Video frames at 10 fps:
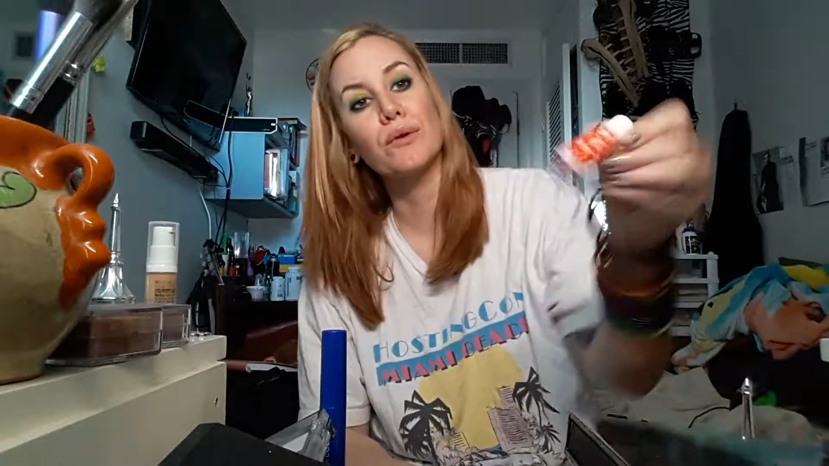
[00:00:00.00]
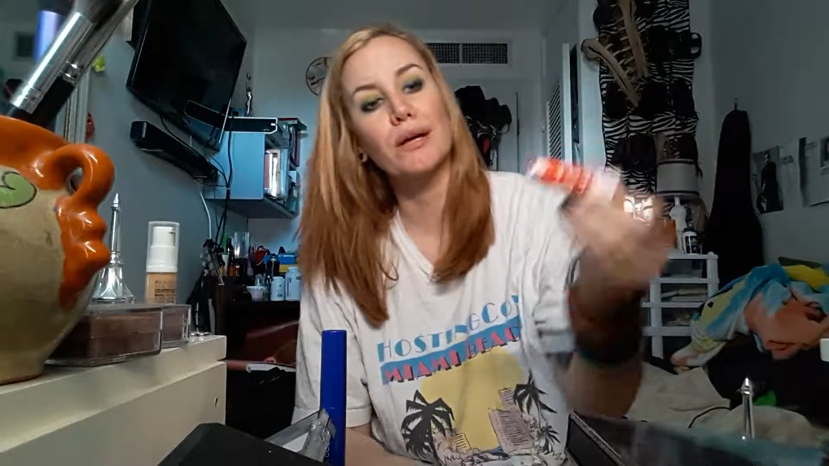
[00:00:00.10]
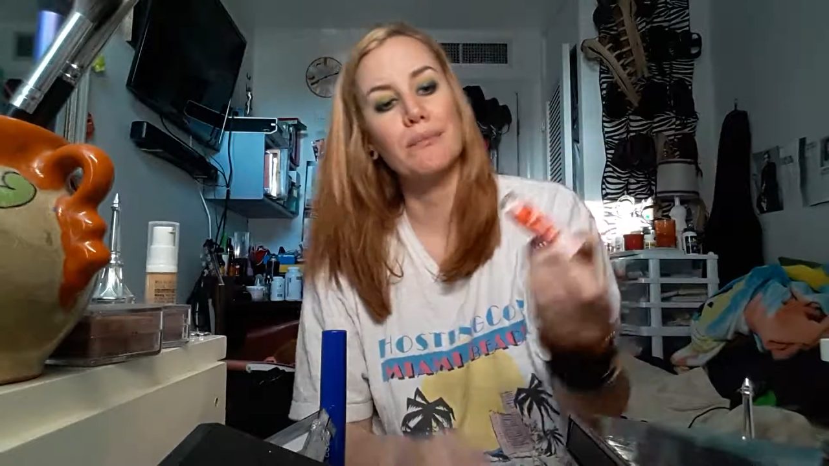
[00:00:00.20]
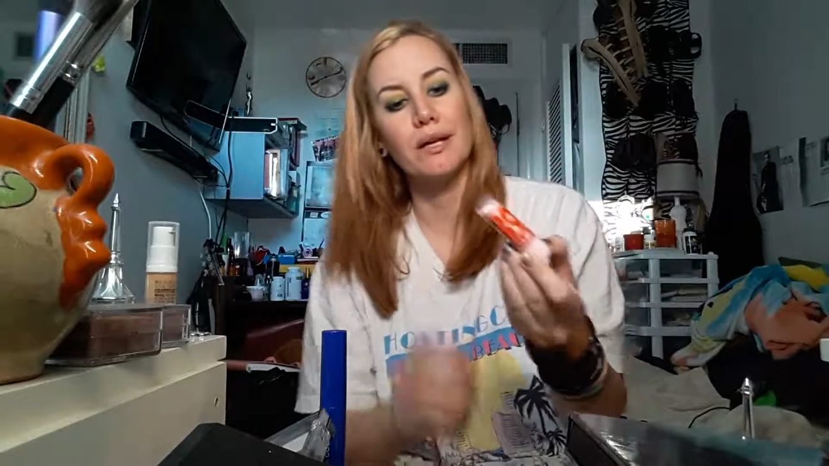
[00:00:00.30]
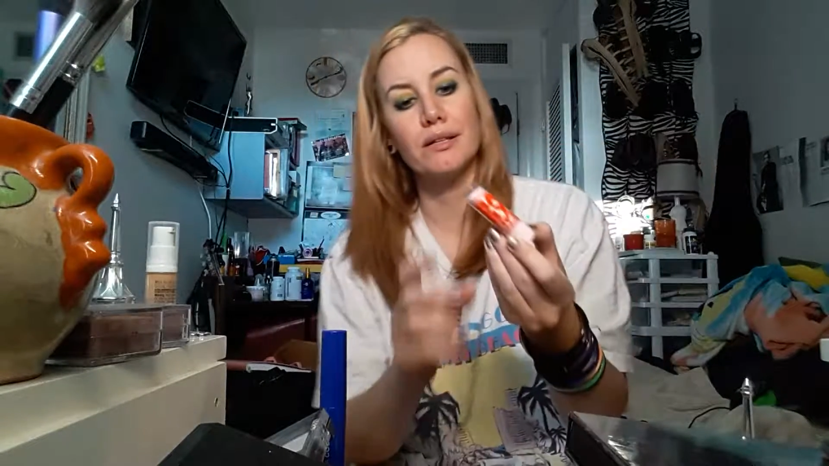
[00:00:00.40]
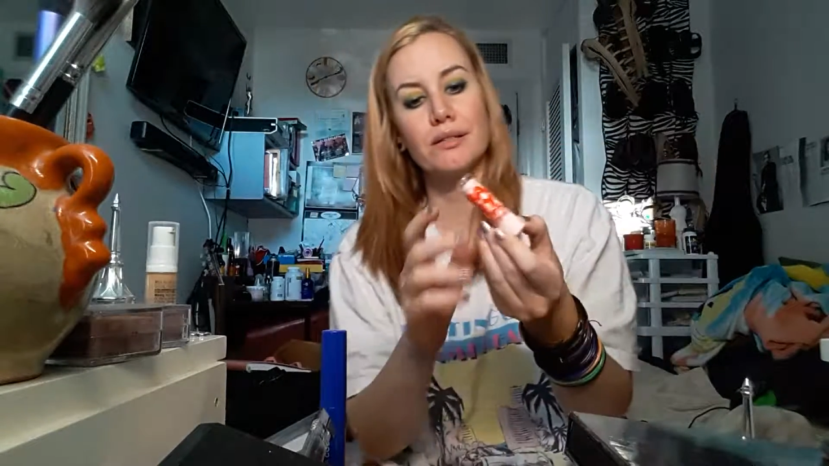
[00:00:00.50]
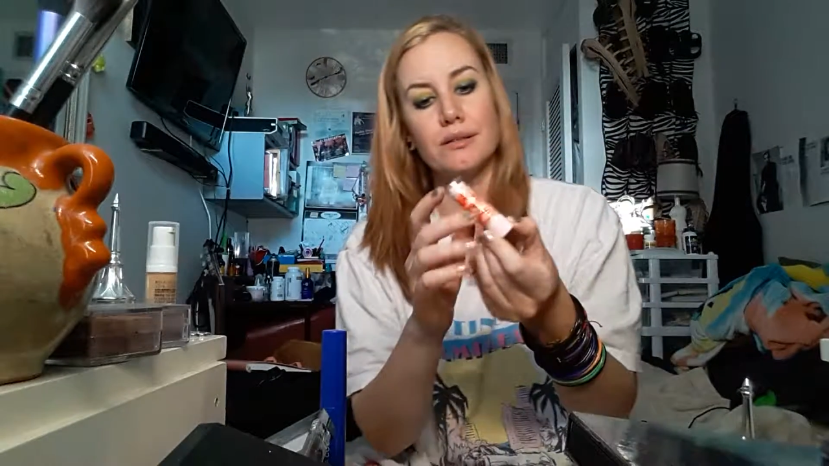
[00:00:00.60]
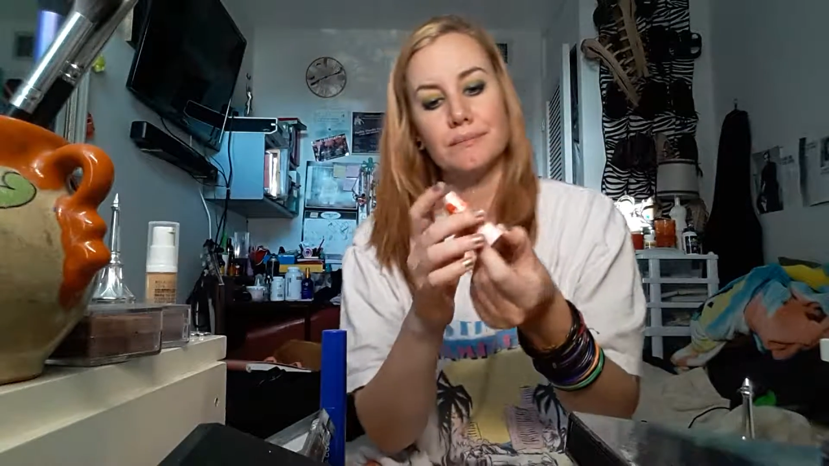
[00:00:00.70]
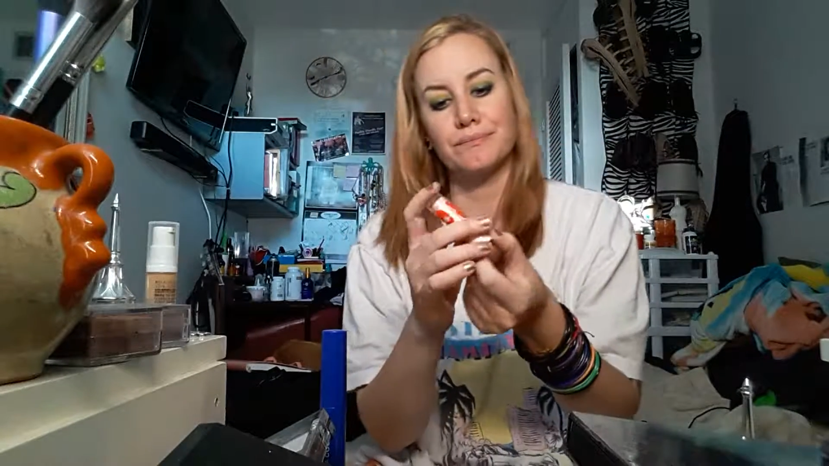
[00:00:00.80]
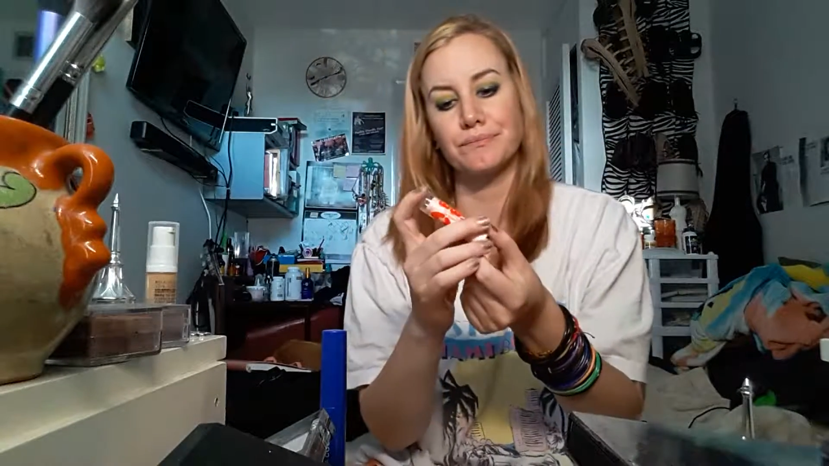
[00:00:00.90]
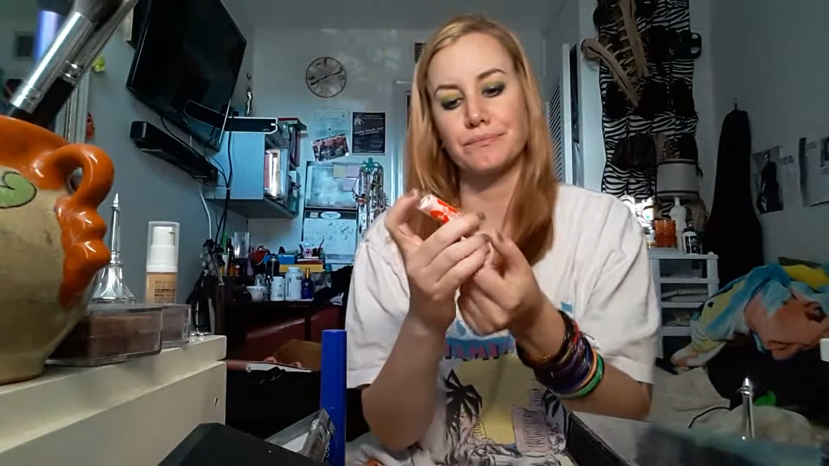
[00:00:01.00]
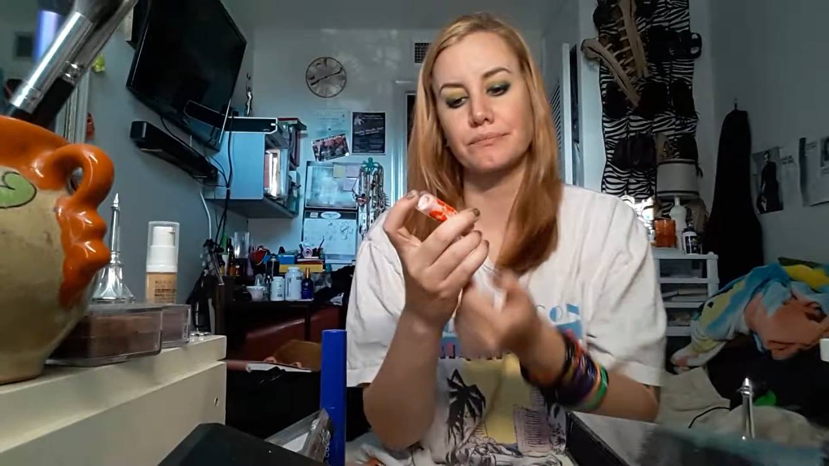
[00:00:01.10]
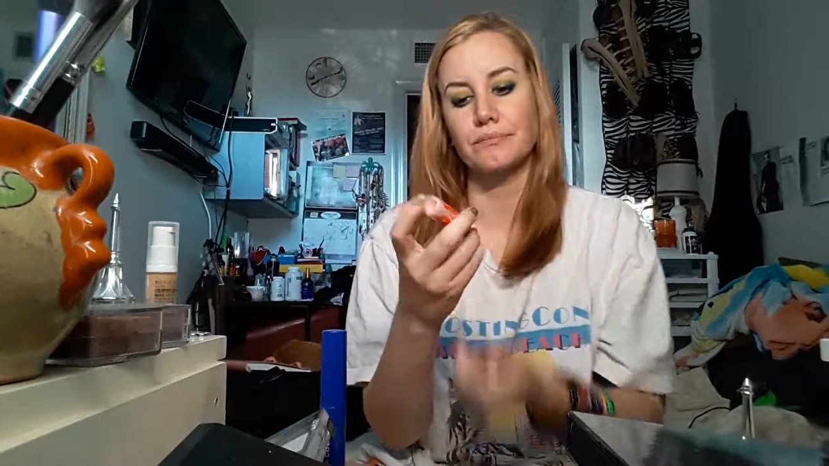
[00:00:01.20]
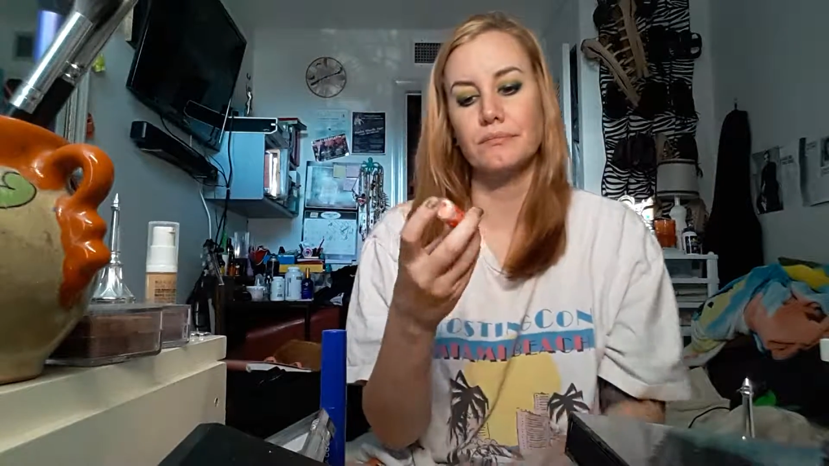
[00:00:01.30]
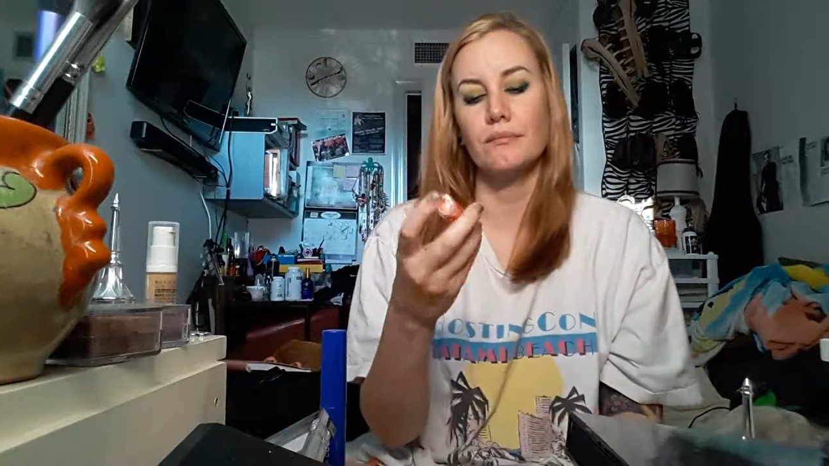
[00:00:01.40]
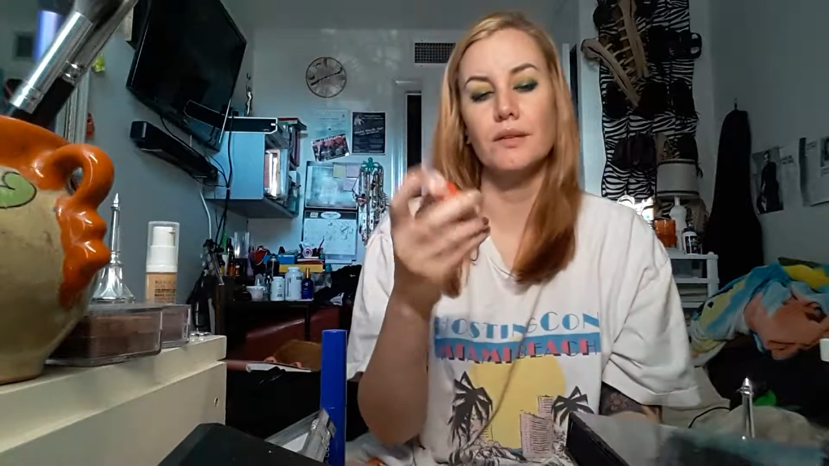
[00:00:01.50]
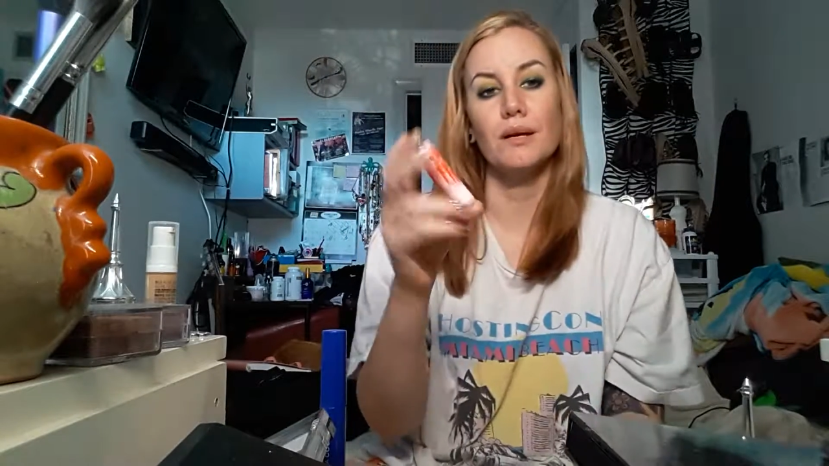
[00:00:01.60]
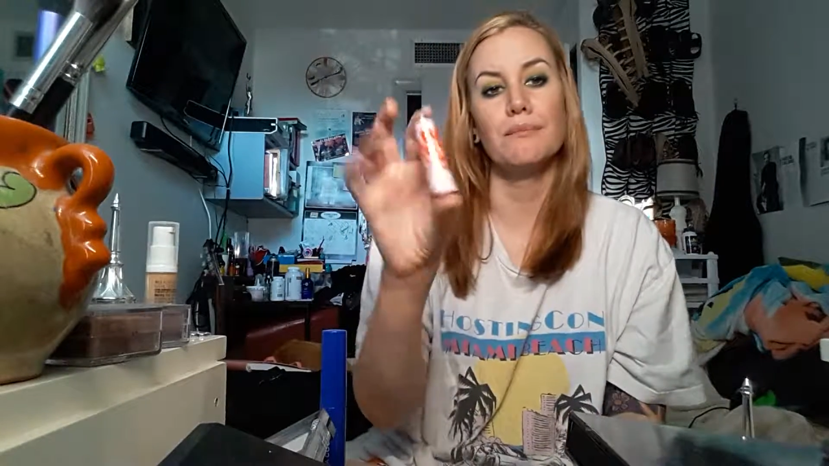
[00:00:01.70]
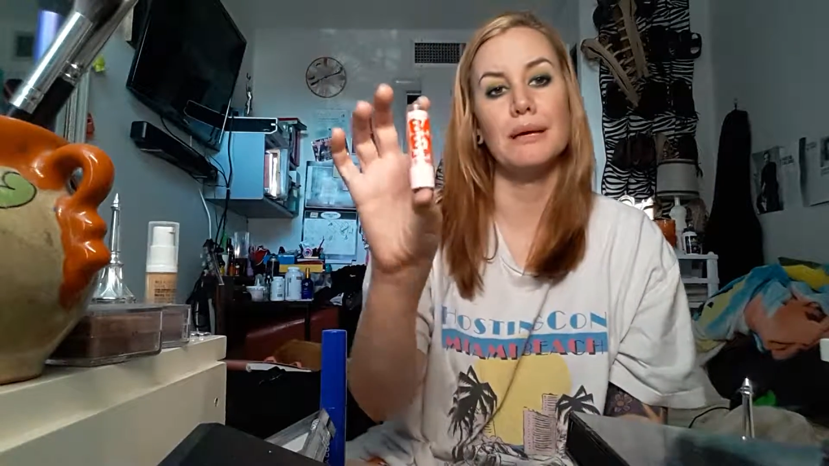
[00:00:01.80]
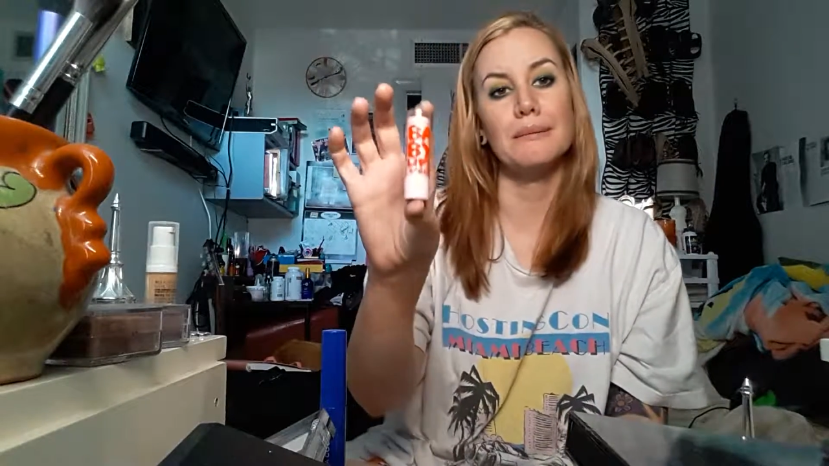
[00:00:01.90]
recommend
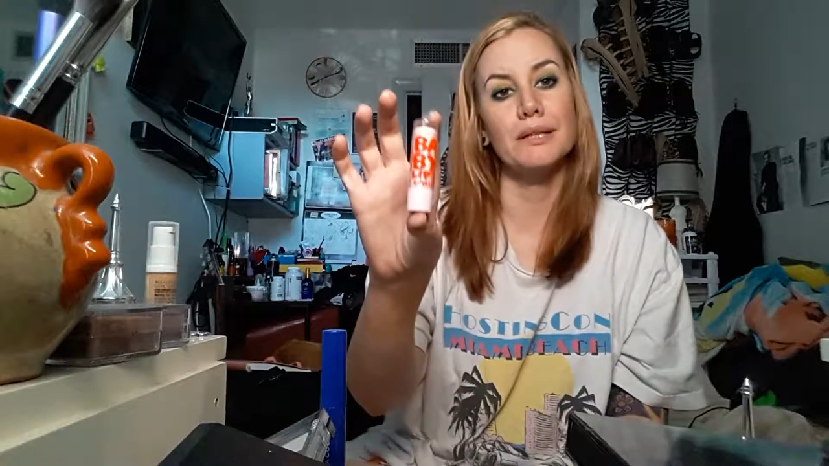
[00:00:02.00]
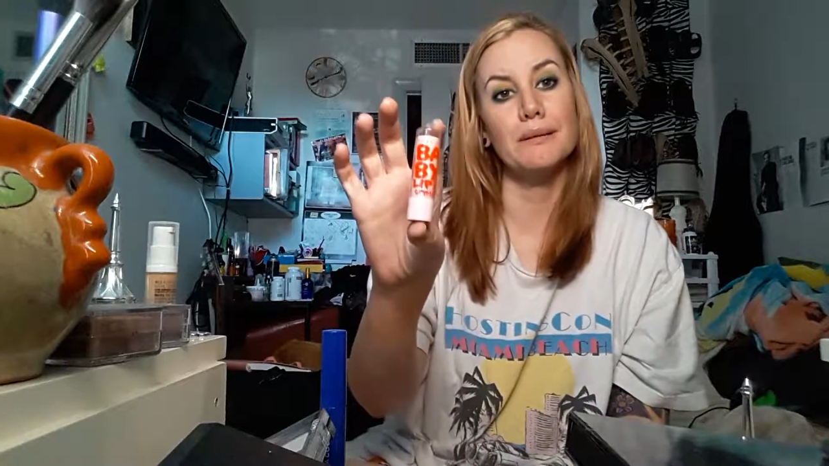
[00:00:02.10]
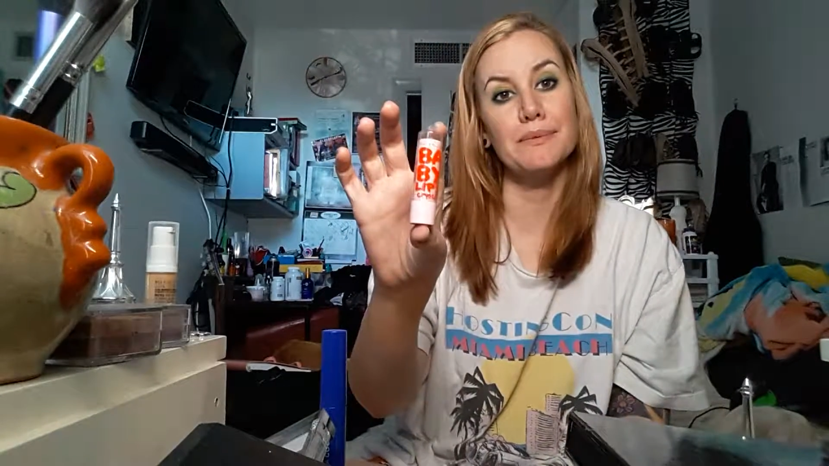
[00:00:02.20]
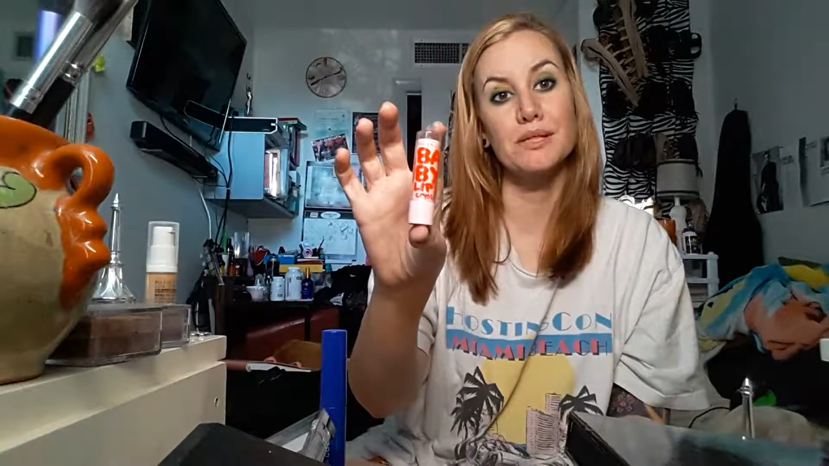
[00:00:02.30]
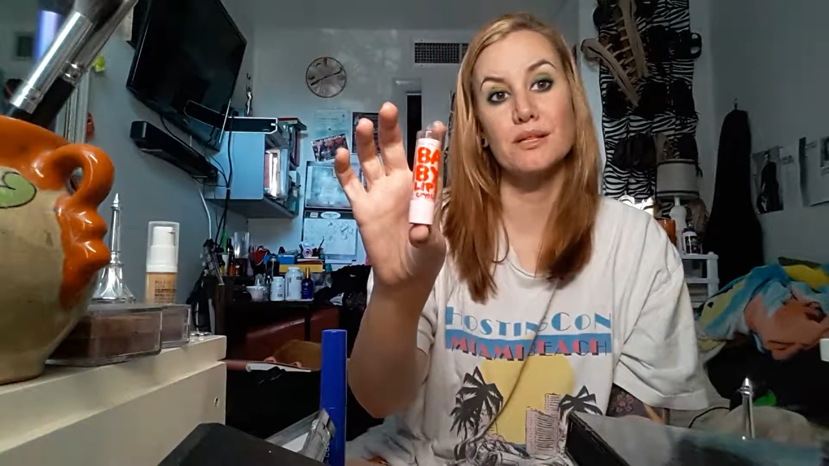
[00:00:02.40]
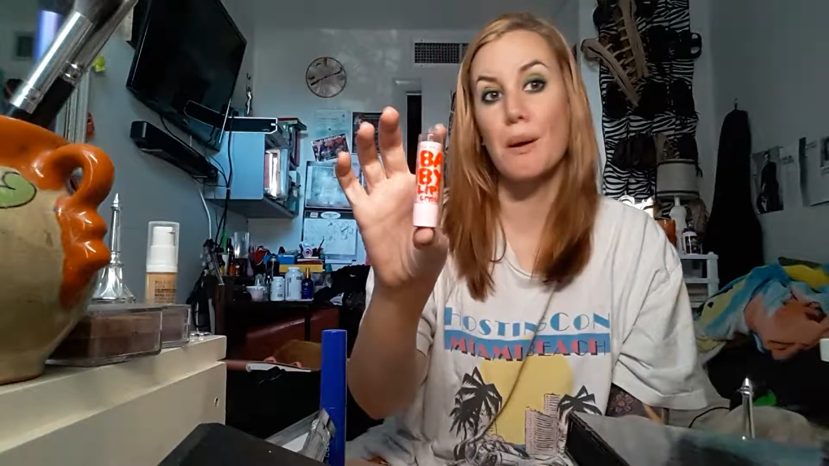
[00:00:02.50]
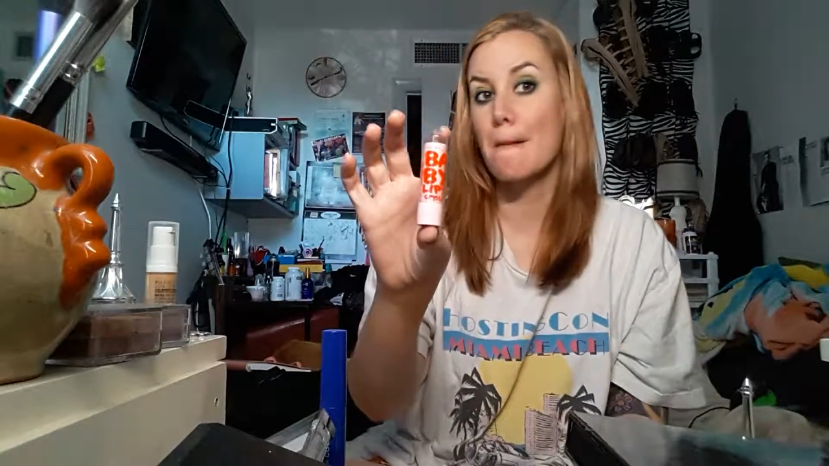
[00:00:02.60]
baby lips.